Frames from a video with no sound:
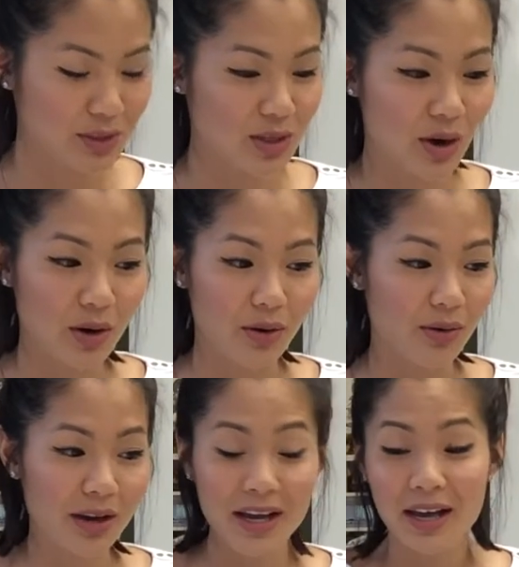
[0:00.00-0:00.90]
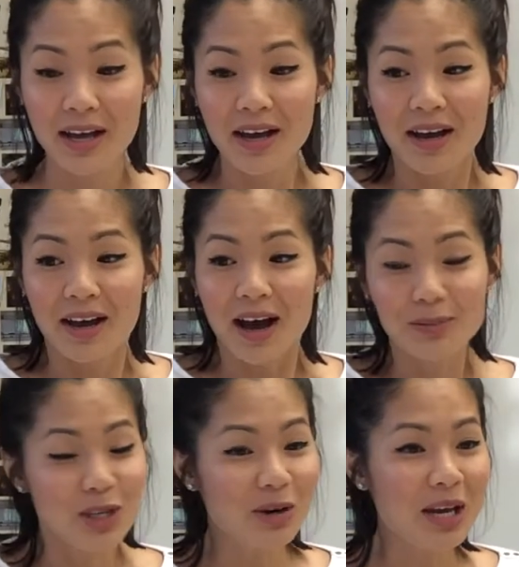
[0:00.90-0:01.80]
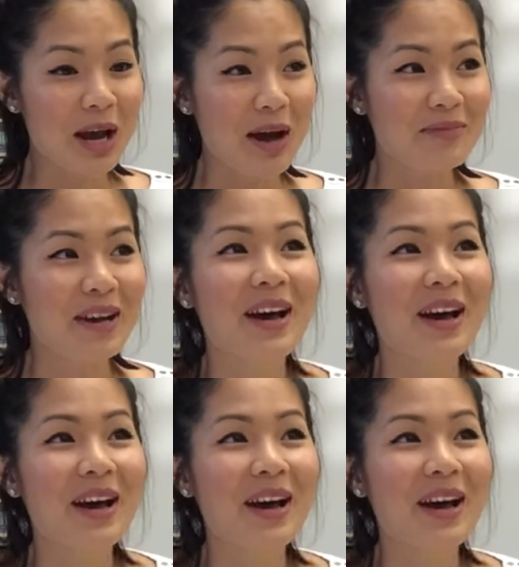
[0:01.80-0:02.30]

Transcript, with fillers: So I'm choking up.